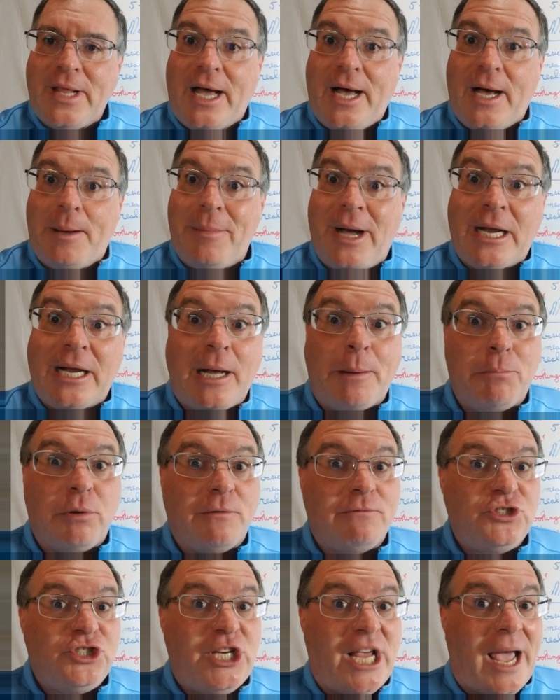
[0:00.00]
um, a couple
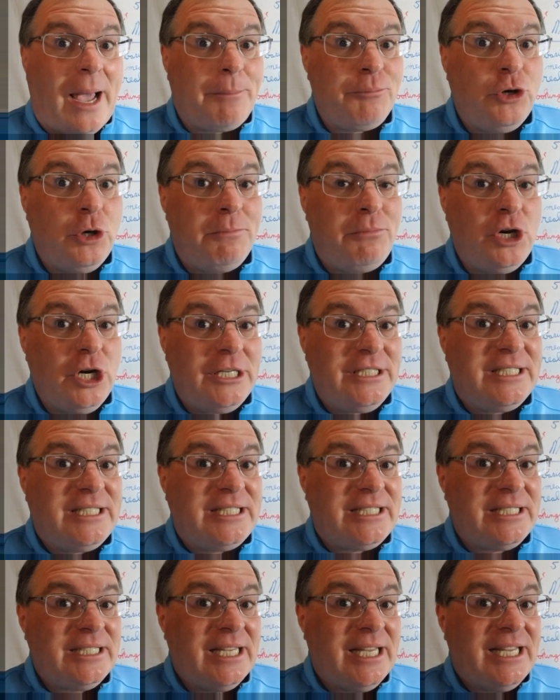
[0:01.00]
of chapter
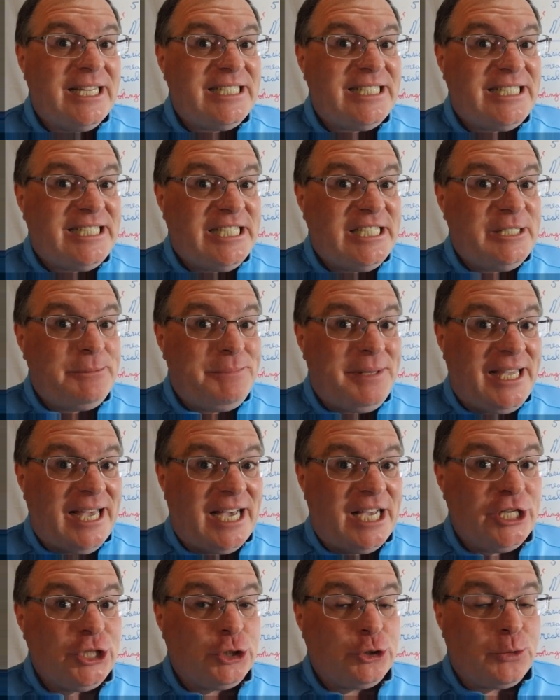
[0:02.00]
books, Sees
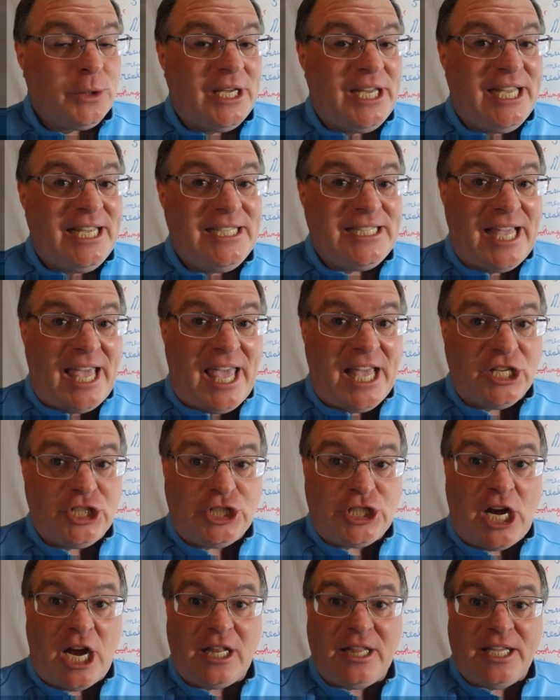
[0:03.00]
Behind Trees and
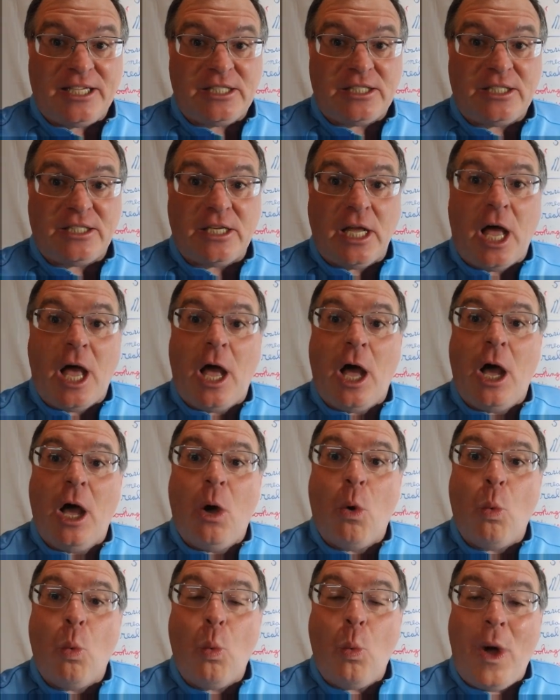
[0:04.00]
Charlotte's
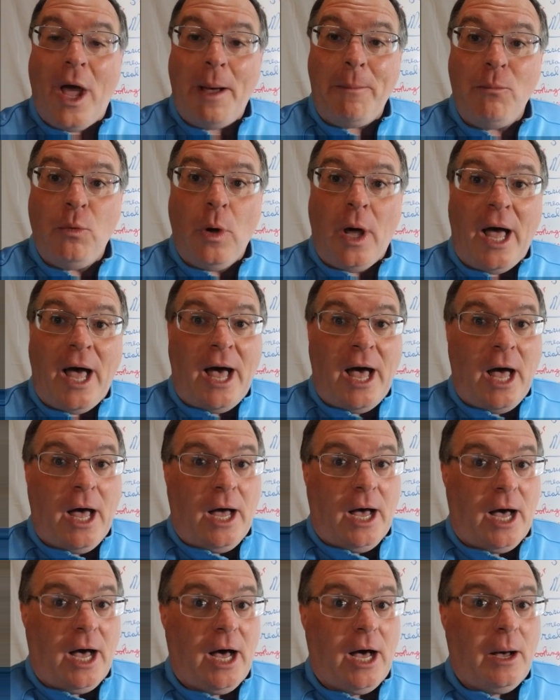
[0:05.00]
Web.
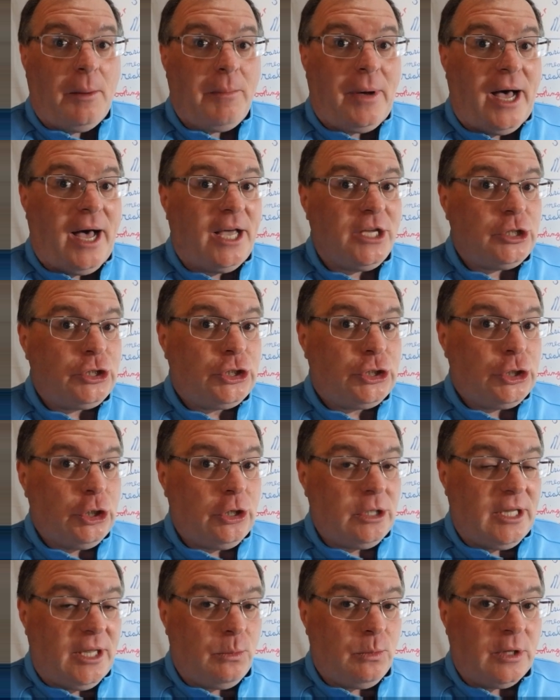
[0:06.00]
Um, I
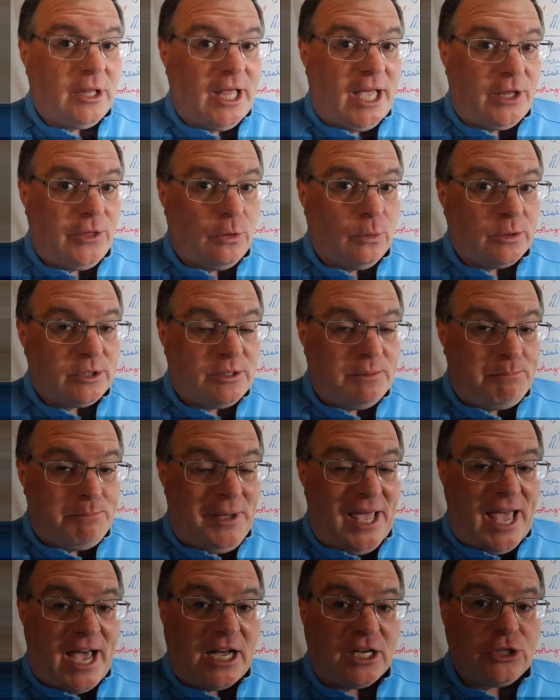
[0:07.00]
certainly would like those
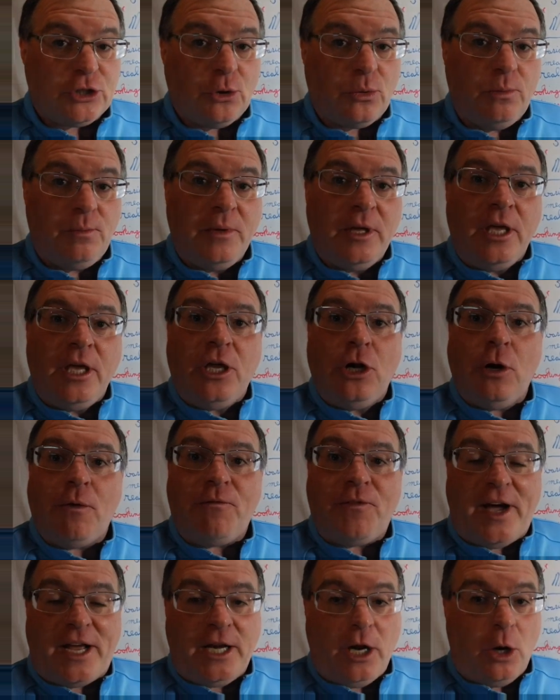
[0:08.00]
back. So, you know,
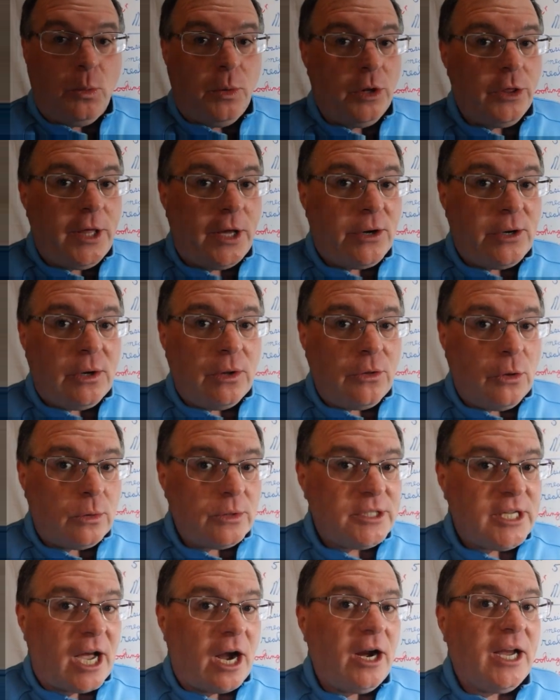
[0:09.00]
find out where the,
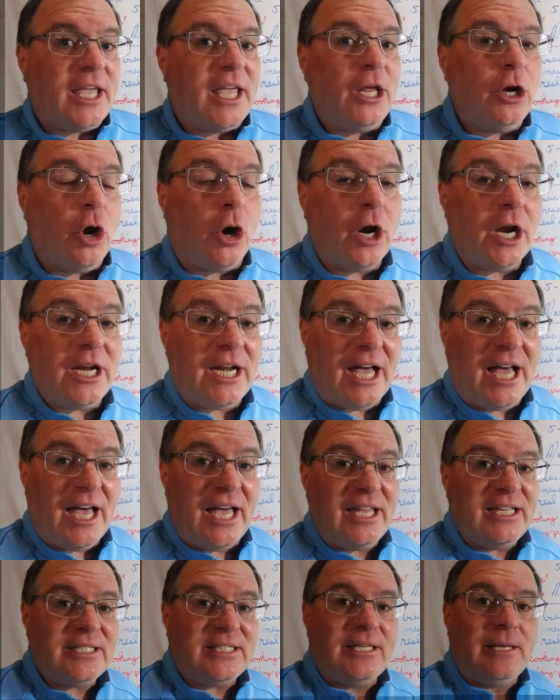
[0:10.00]
those are, get
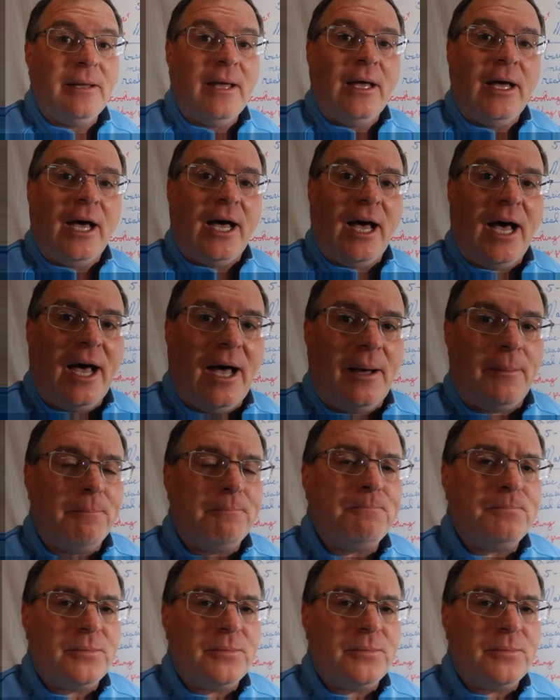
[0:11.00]
organized. Um,